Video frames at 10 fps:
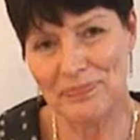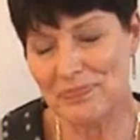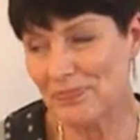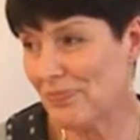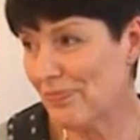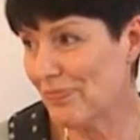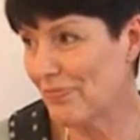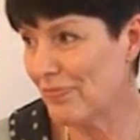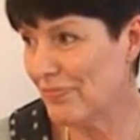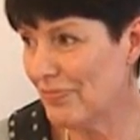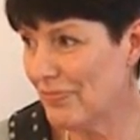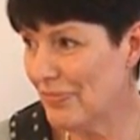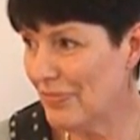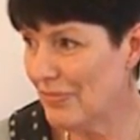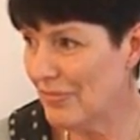And from a personal point of
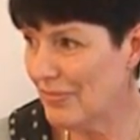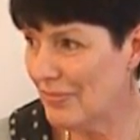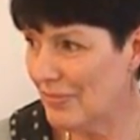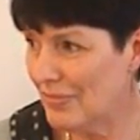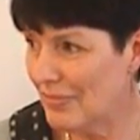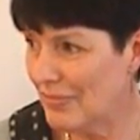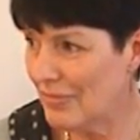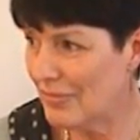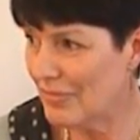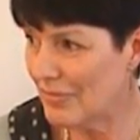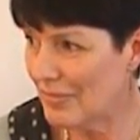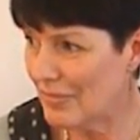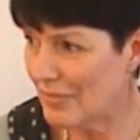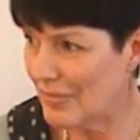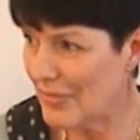view, Maureen, so you told me about the
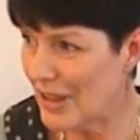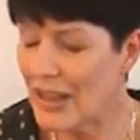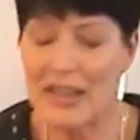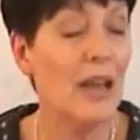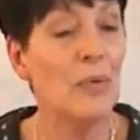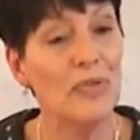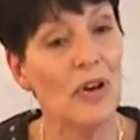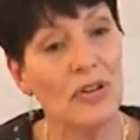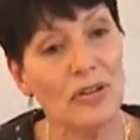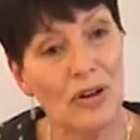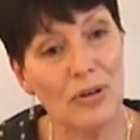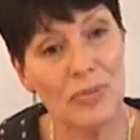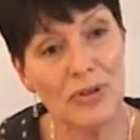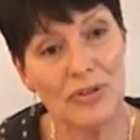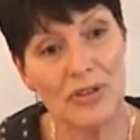allotment. Is that something? Yeah, we've got
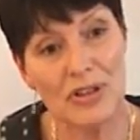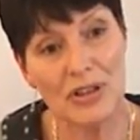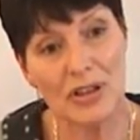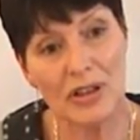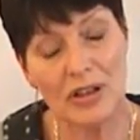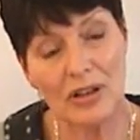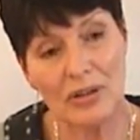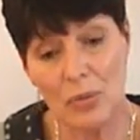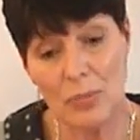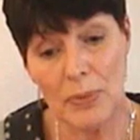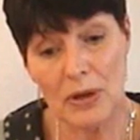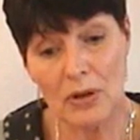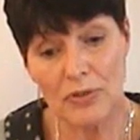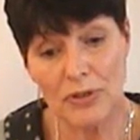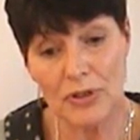an allotment.
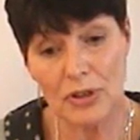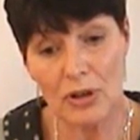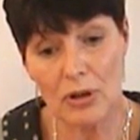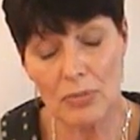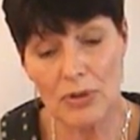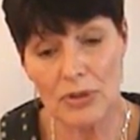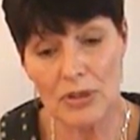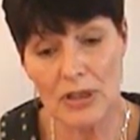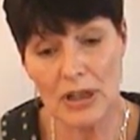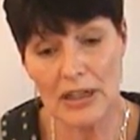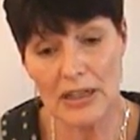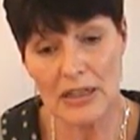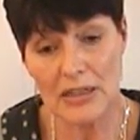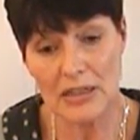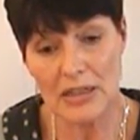We've been offered an allotment
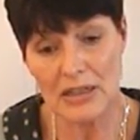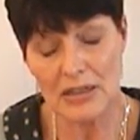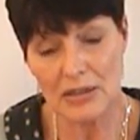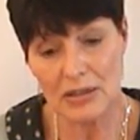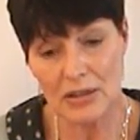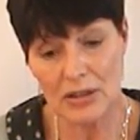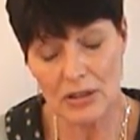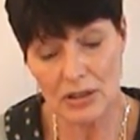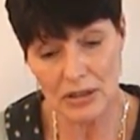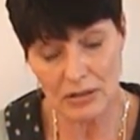and it's, it's